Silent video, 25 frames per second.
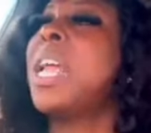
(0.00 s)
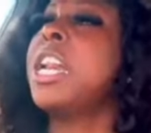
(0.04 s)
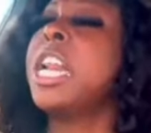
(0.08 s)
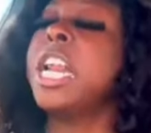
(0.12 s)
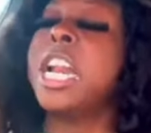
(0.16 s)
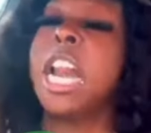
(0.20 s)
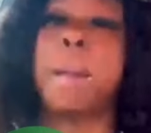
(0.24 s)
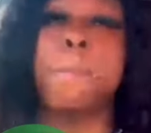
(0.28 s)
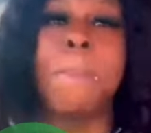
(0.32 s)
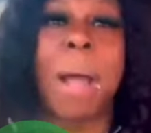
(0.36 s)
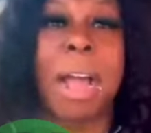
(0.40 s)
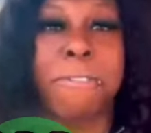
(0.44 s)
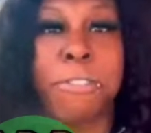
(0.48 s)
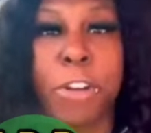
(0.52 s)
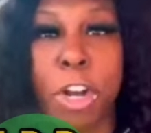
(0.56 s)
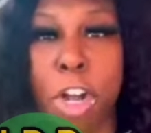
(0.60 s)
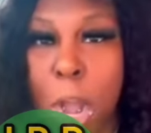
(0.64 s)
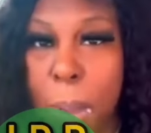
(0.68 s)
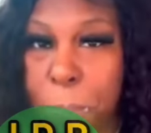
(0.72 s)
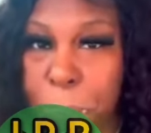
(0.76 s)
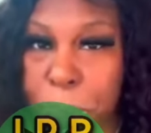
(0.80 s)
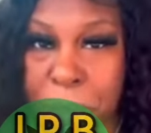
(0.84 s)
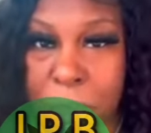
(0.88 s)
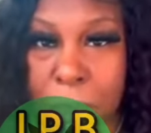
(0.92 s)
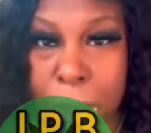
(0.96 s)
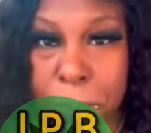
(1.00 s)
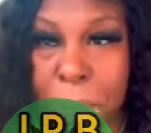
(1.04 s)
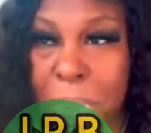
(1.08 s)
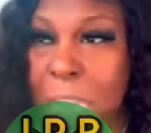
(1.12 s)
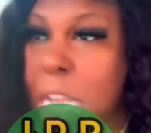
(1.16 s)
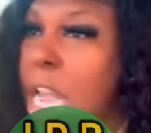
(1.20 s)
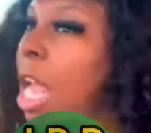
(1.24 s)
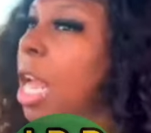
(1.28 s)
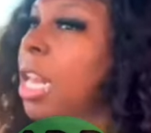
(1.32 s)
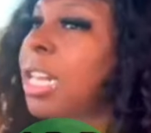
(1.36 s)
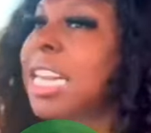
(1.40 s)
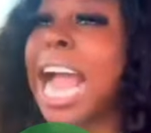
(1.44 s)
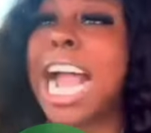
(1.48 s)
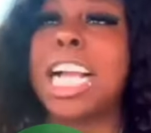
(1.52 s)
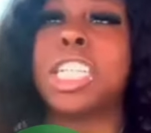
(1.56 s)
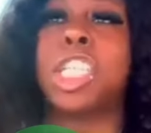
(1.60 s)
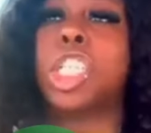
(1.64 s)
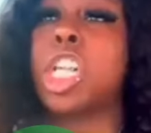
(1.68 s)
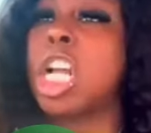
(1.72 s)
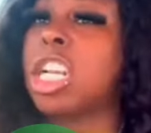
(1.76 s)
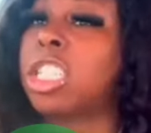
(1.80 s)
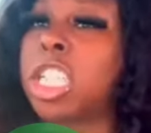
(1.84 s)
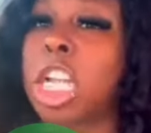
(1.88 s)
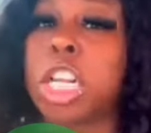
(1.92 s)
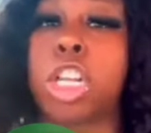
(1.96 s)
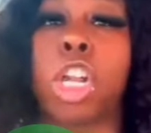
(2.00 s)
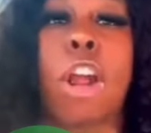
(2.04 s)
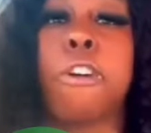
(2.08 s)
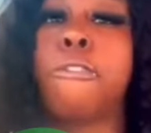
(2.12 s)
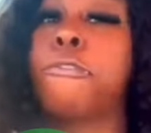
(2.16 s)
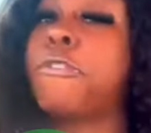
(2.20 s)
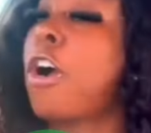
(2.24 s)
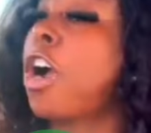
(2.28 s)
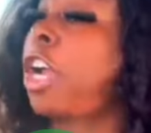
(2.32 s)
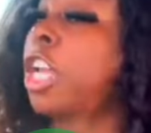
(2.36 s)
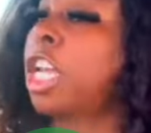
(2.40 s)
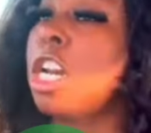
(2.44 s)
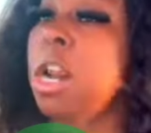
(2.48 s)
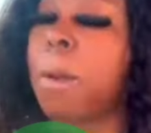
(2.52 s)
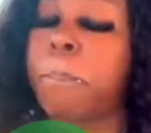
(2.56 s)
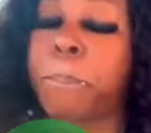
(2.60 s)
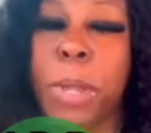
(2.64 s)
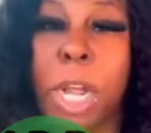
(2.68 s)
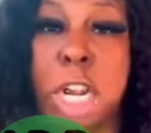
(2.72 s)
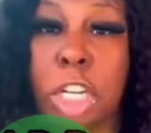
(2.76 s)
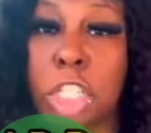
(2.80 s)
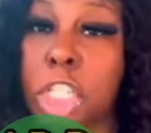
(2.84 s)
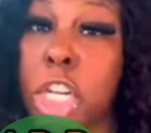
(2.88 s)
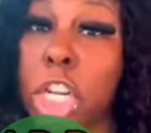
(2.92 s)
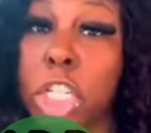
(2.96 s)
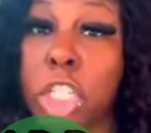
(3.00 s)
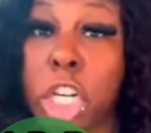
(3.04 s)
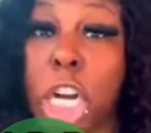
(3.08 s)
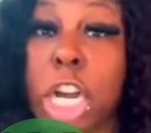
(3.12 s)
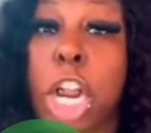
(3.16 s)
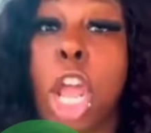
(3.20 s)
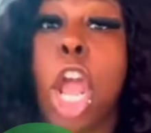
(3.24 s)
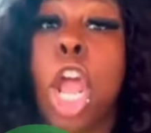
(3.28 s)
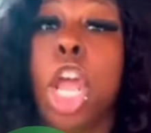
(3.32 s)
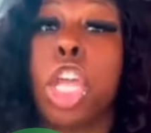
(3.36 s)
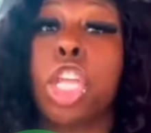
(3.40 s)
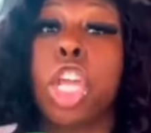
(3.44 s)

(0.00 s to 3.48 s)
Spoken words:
Your pity them have forgot to pay me. That's just it. You're fucking up your children.